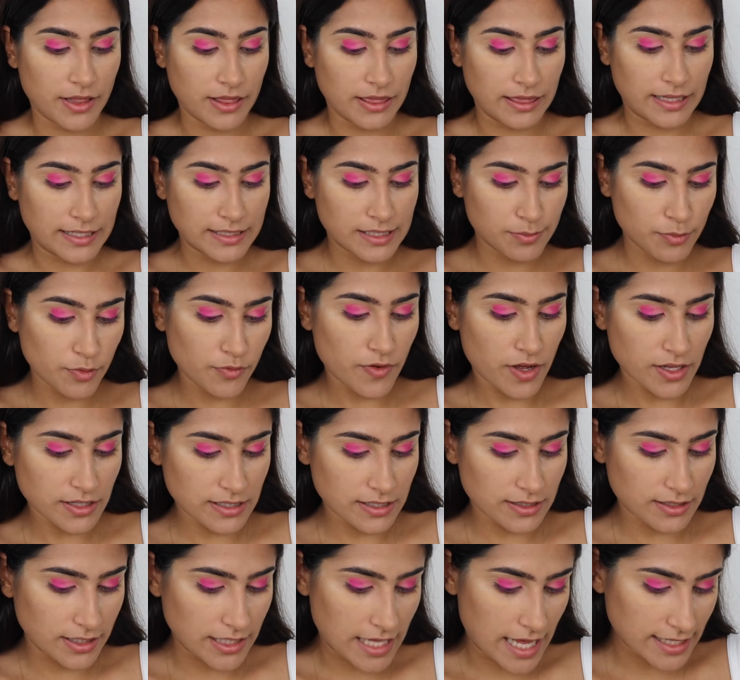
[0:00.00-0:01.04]
Let's move on
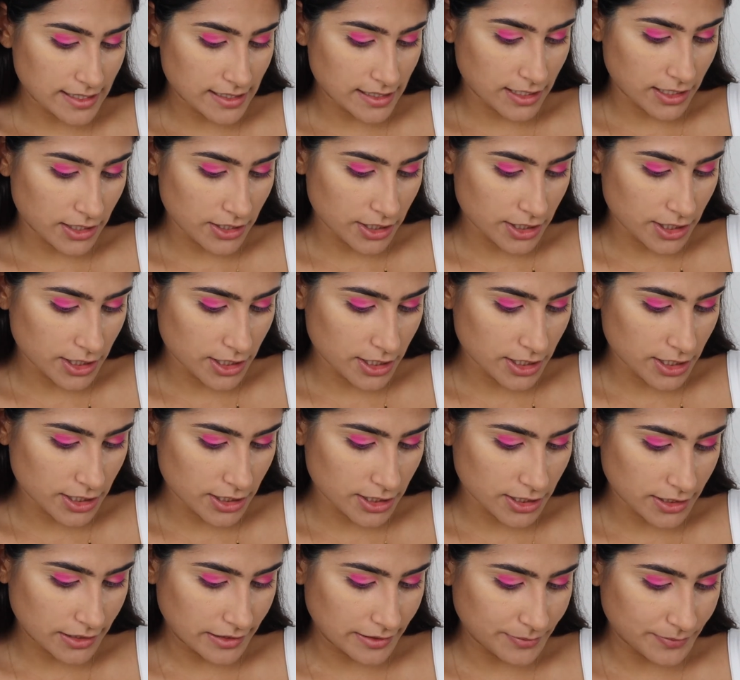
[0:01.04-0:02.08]
to the last
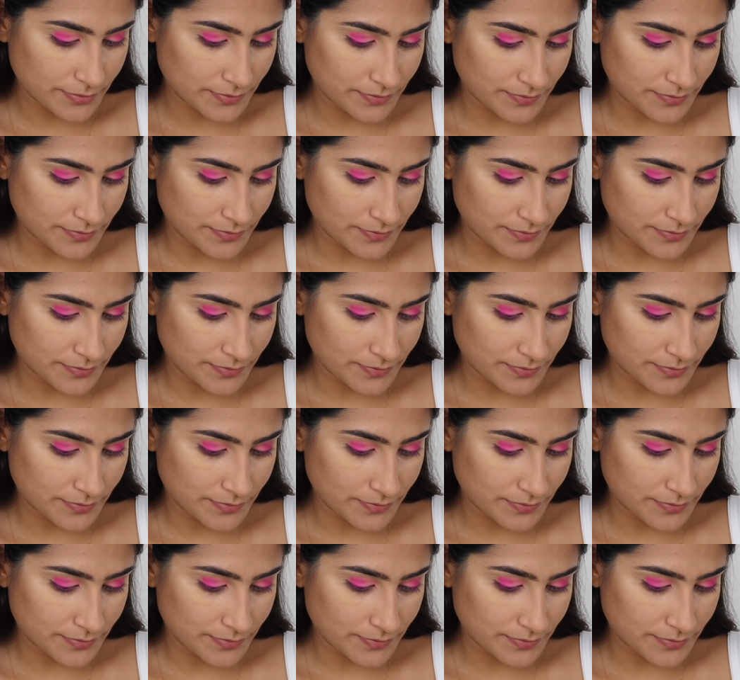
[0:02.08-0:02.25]
color.